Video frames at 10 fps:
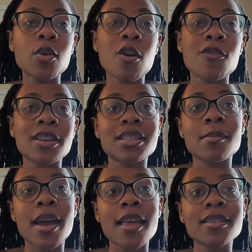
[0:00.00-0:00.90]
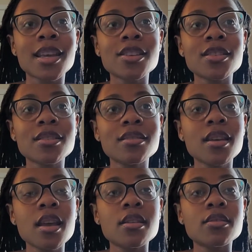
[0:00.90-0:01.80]
over is the math section.
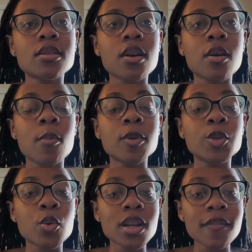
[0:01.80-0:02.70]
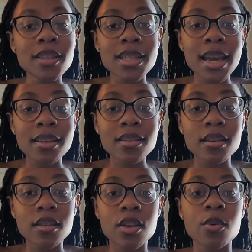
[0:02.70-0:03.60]
So a majority of the test,
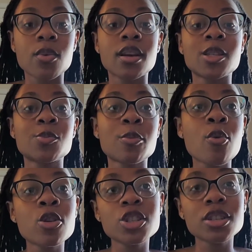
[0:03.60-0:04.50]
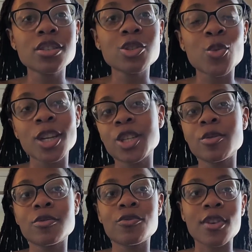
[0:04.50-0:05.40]
there was proportions,
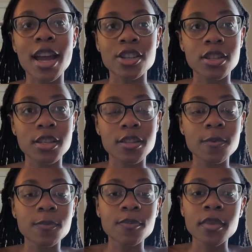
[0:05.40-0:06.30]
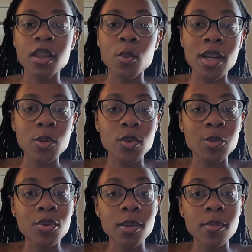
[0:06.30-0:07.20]
ratios, and fractions. The rest was
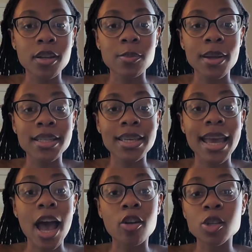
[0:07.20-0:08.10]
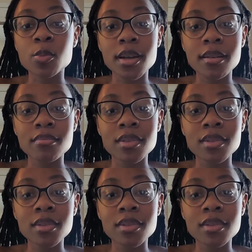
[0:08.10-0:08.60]
pretty much basic algebra,